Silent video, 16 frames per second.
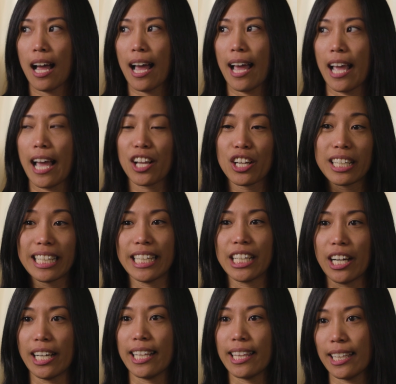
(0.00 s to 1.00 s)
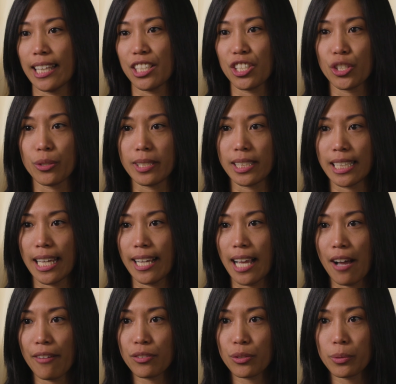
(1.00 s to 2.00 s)
I couldn't hear anything that she was saying
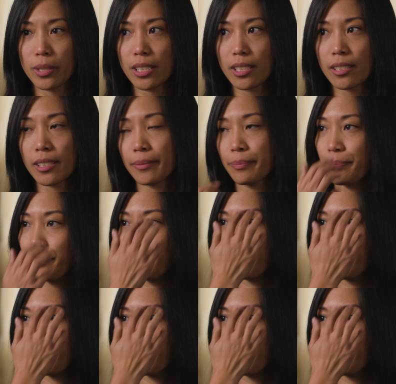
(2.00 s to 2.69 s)
afterwards.